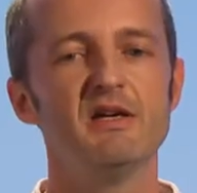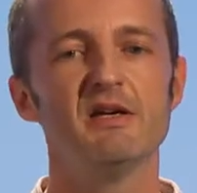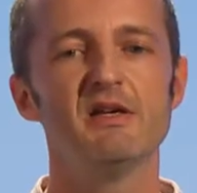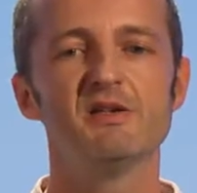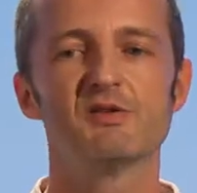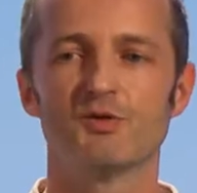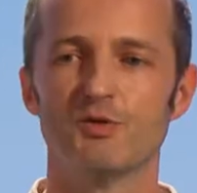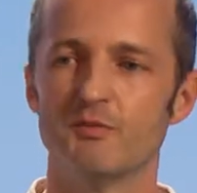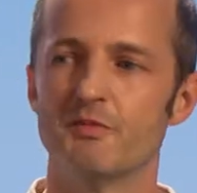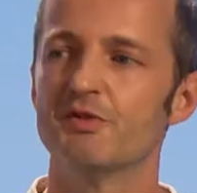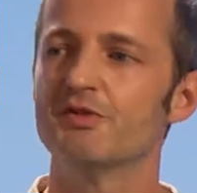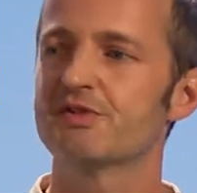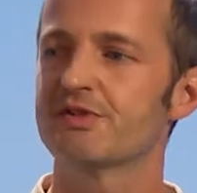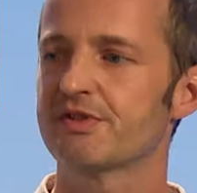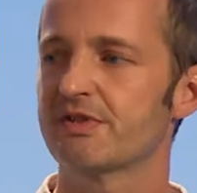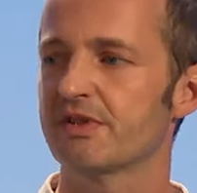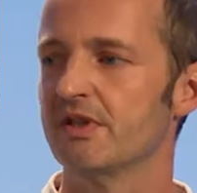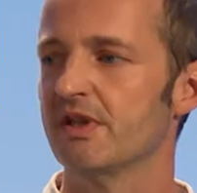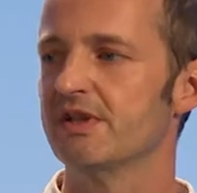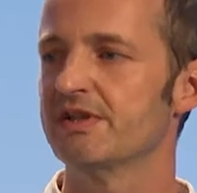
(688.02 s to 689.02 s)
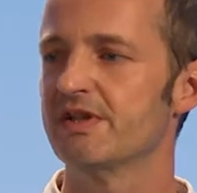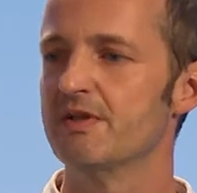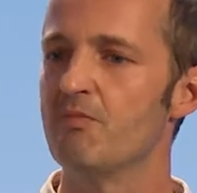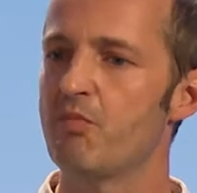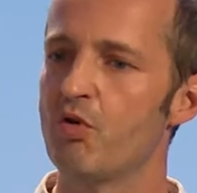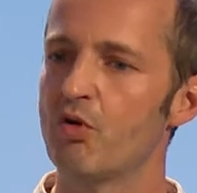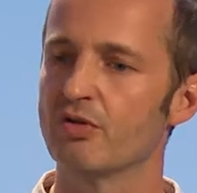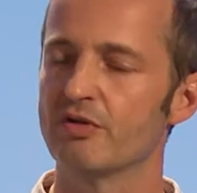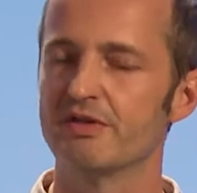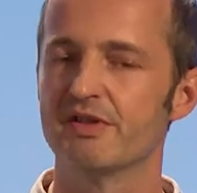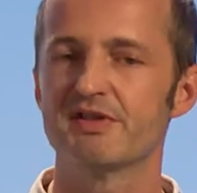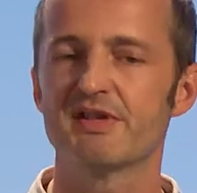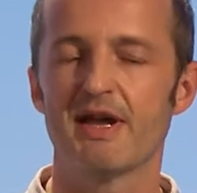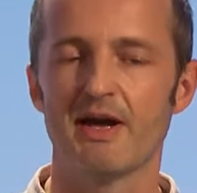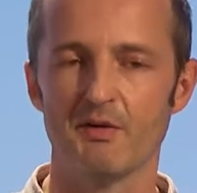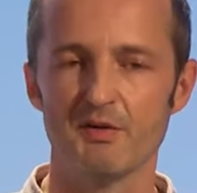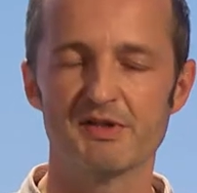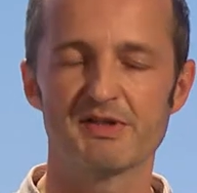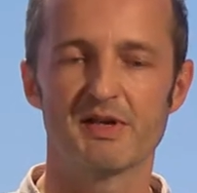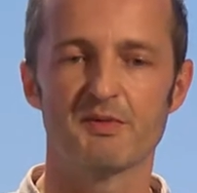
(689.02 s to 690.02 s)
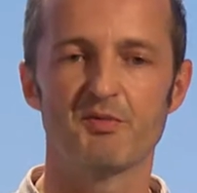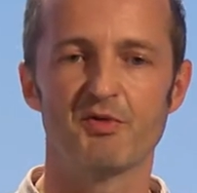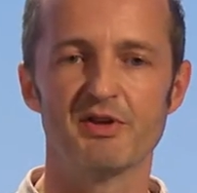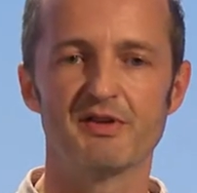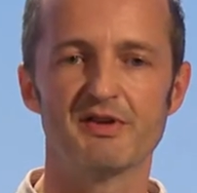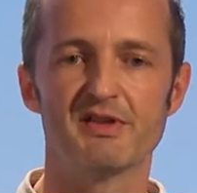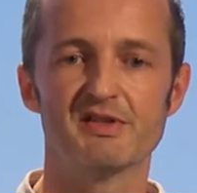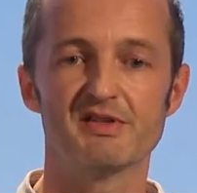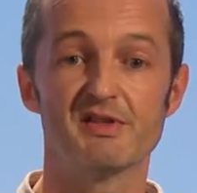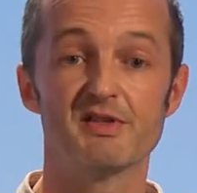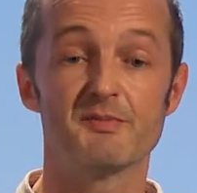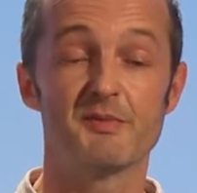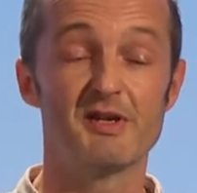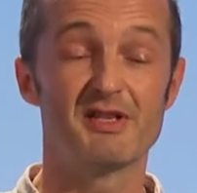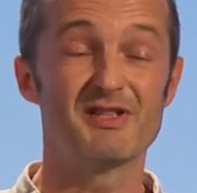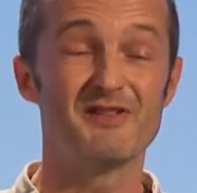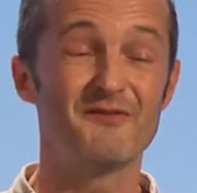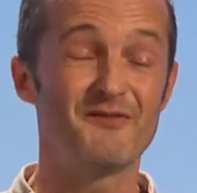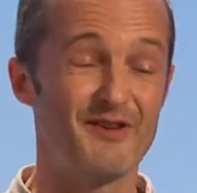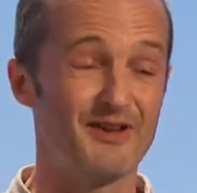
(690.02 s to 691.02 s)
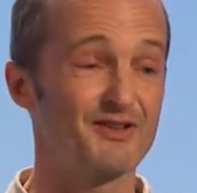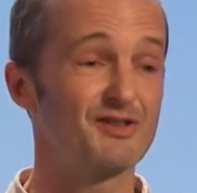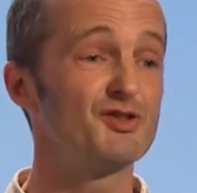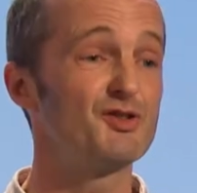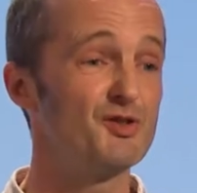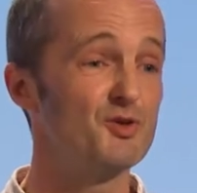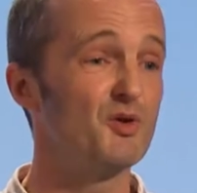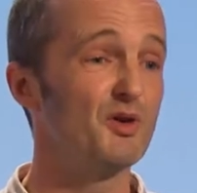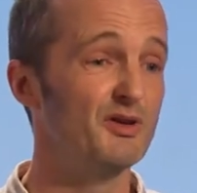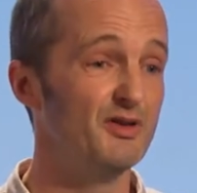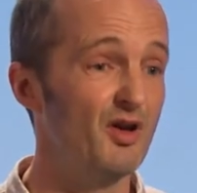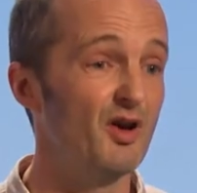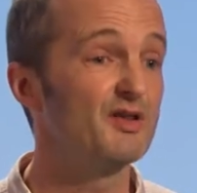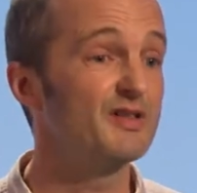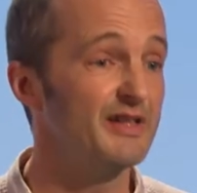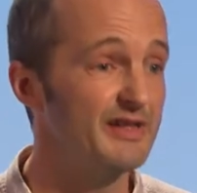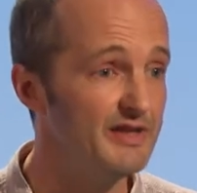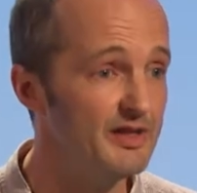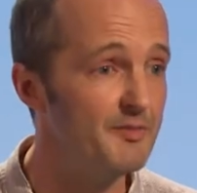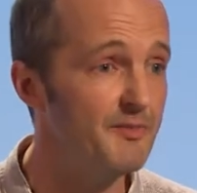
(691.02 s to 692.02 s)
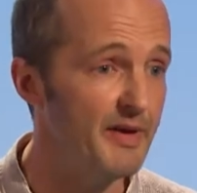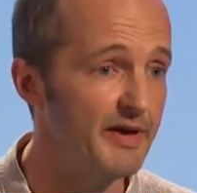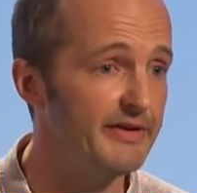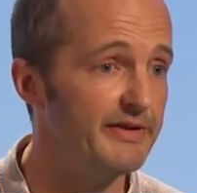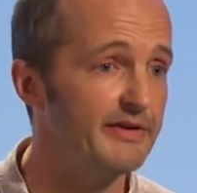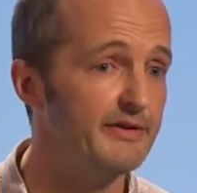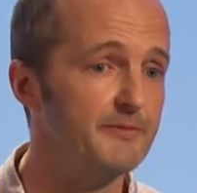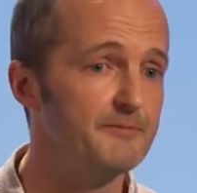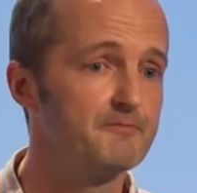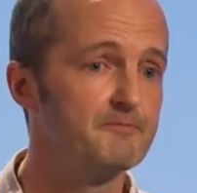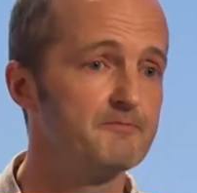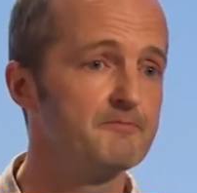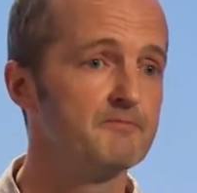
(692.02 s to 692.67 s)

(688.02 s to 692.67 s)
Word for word: is almost as important as how we separate things in space. In fact, the two are not independent.